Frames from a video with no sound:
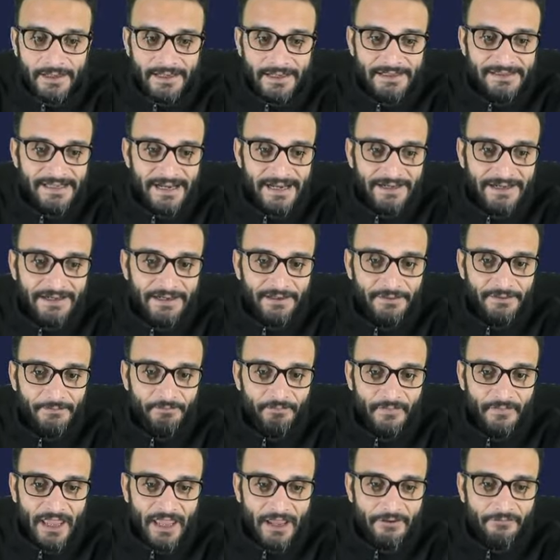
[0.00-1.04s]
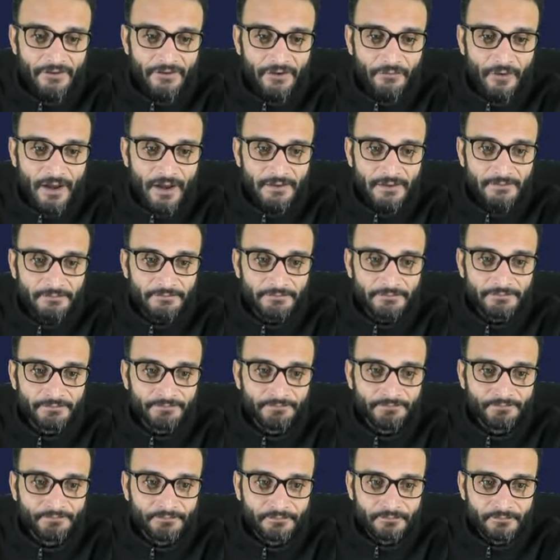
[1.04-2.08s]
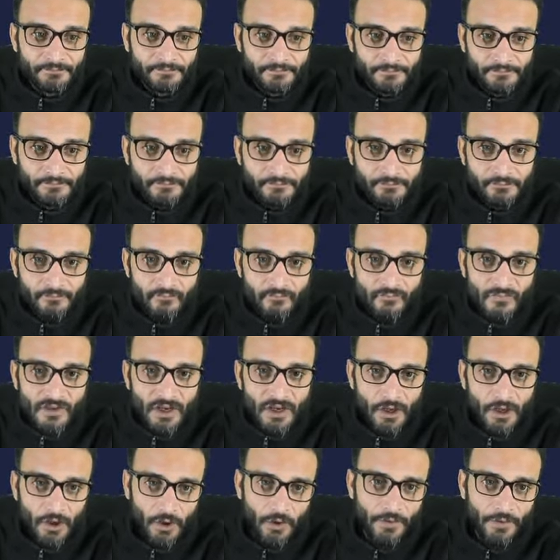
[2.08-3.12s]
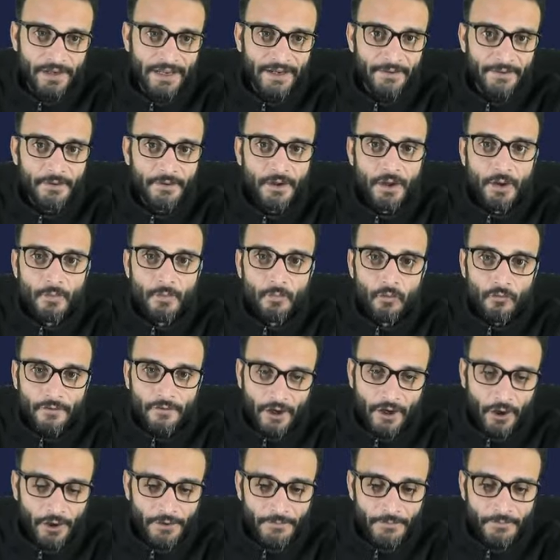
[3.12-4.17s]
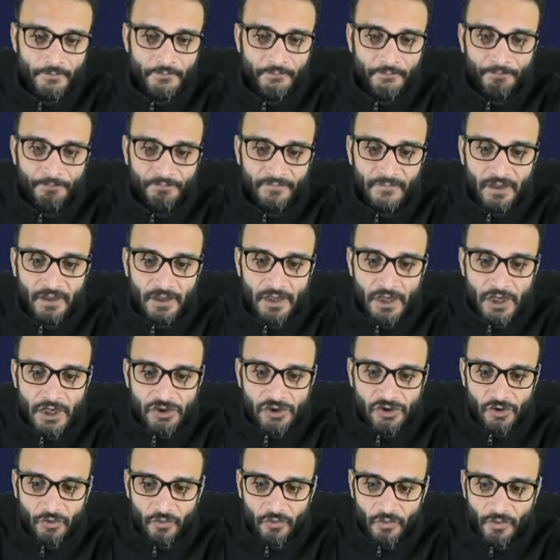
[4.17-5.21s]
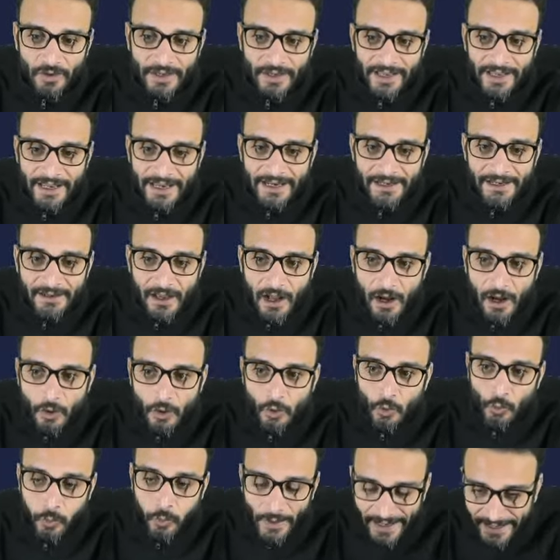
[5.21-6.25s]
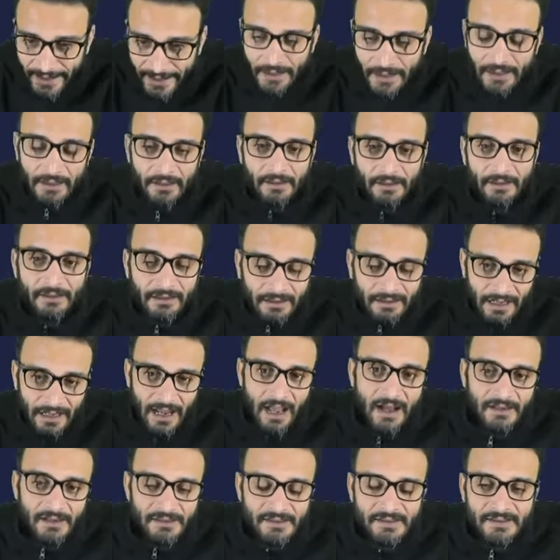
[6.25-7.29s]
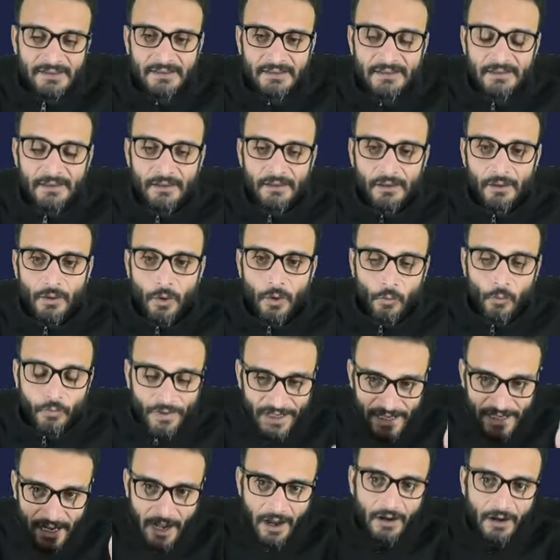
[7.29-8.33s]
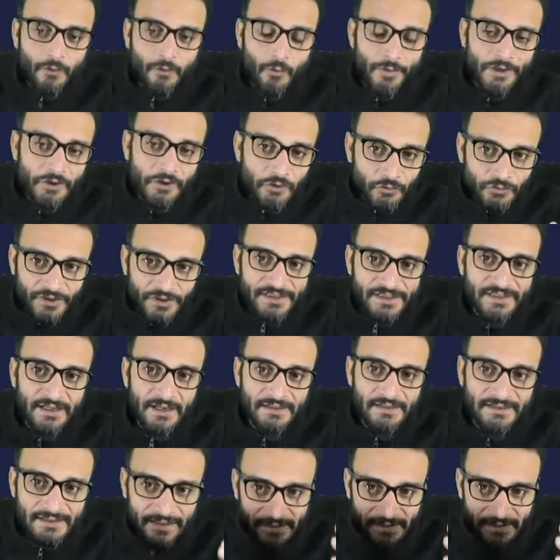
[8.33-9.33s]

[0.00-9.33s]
Is that clear, everyone? Okay, moving on. So in a quick class, we are going to discuss